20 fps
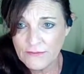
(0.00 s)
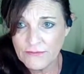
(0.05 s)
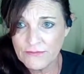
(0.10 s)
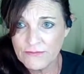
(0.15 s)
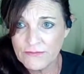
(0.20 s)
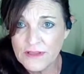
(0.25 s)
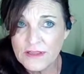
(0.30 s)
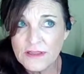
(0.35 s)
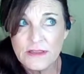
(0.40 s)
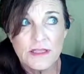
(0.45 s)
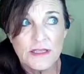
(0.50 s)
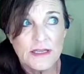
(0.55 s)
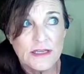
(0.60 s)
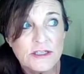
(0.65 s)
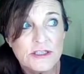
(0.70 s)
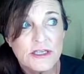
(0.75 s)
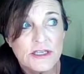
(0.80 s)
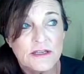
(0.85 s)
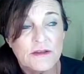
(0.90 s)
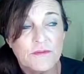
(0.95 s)

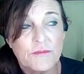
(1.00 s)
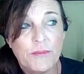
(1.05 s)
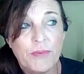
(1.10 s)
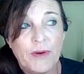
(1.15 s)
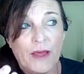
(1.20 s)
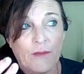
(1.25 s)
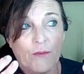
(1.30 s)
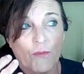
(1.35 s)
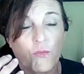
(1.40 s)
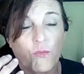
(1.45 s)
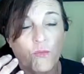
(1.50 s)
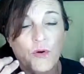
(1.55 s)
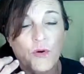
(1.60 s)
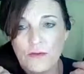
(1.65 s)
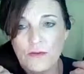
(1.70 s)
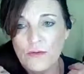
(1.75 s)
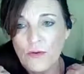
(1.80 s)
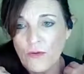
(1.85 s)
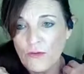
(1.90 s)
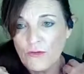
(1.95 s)
religion, but what
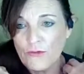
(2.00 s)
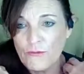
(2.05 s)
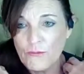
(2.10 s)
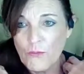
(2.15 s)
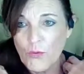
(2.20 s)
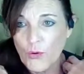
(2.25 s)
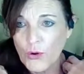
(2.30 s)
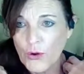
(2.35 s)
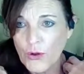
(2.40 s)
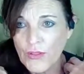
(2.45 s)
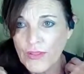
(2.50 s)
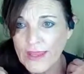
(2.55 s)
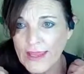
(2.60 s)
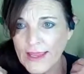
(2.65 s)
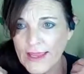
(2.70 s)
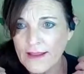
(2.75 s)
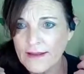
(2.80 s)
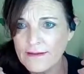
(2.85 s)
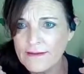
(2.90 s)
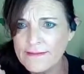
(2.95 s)
you hold
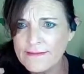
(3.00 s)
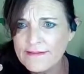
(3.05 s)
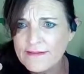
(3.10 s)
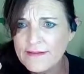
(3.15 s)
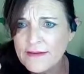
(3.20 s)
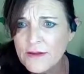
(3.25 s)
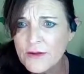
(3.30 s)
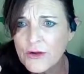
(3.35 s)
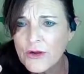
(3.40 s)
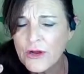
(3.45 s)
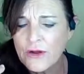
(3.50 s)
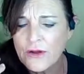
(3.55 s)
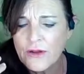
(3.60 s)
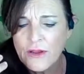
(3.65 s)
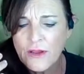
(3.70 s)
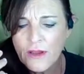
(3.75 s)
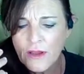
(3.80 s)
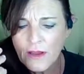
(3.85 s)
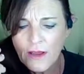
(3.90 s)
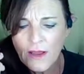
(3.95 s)
morally and dear.
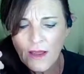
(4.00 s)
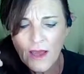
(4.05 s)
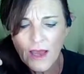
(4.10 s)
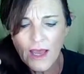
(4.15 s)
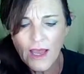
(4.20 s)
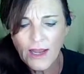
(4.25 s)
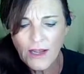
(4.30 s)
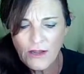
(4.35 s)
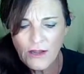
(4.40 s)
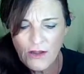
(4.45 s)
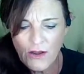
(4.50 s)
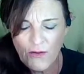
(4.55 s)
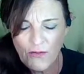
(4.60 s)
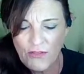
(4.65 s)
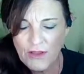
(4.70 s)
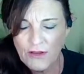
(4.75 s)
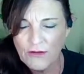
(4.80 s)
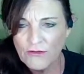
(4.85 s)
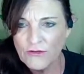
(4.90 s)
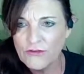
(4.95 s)
I know
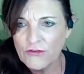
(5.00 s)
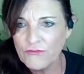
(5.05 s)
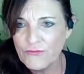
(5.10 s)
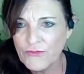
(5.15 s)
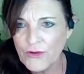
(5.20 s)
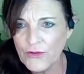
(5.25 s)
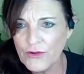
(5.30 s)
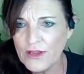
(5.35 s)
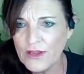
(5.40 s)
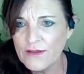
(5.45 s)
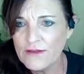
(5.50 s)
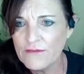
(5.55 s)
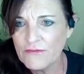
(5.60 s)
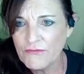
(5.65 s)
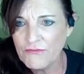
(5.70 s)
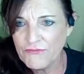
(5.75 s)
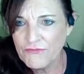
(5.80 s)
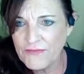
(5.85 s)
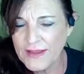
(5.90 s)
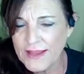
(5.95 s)
that you're devoted to
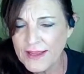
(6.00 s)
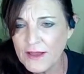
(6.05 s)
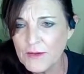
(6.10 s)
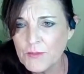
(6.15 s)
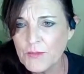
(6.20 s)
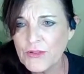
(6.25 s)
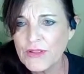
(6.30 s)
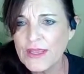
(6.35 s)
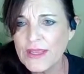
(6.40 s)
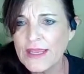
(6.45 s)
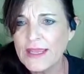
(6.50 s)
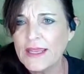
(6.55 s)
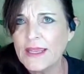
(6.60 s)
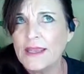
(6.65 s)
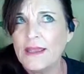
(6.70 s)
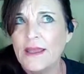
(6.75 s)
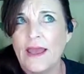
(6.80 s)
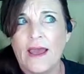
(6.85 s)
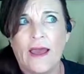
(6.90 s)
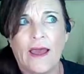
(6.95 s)

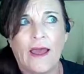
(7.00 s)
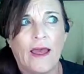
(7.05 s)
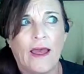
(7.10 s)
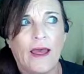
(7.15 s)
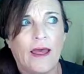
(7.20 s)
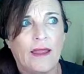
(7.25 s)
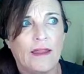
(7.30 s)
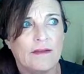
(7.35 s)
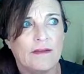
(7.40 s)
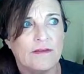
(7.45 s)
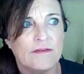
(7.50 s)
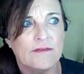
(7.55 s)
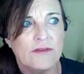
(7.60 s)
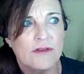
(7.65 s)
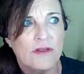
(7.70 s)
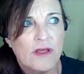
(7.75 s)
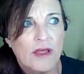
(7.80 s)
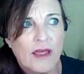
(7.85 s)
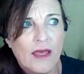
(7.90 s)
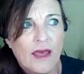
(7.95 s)
family and
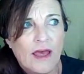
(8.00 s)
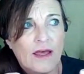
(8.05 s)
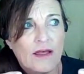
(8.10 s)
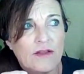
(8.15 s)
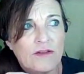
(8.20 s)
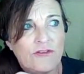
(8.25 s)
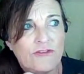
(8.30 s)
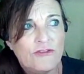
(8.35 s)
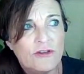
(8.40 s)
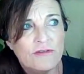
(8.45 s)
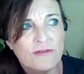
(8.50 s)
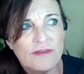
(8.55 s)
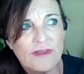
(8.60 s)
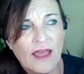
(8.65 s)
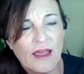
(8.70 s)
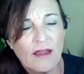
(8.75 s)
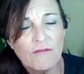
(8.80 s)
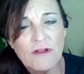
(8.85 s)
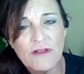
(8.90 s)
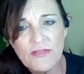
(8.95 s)
just
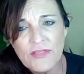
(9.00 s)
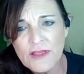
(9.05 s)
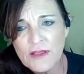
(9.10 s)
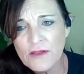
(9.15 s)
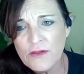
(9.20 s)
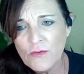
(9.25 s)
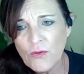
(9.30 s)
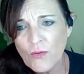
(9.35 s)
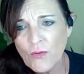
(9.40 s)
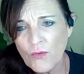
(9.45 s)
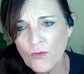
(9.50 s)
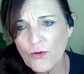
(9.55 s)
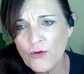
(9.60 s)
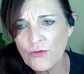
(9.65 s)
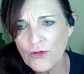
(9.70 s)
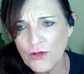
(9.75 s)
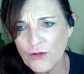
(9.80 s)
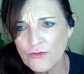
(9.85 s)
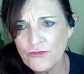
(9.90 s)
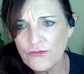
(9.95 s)
everything you hold
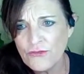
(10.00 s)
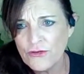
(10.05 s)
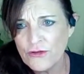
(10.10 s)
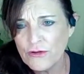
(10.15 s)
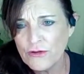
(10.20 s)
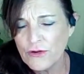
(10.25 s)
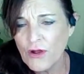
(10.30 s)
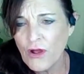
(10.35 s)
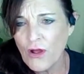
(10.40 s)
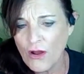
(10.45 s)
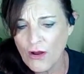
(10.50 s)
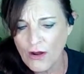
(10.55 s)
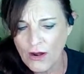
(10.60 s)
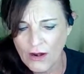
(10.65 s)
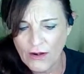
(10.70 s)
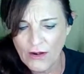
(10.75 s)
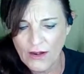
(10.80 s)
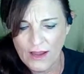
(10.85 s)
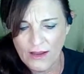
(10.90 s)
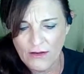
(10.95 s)
close to your
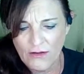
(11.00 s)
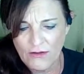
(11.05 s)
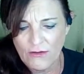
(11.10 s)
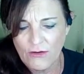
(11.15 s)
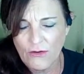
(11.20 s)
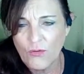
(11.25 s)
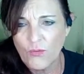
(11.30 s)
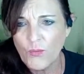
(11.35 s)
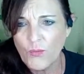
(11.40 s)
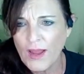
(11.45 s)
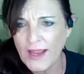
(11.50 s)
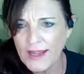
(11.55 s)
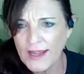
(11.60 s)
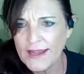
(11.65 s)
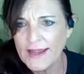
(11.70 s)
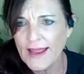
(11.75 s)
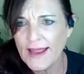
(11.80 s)
heart, and you're quite an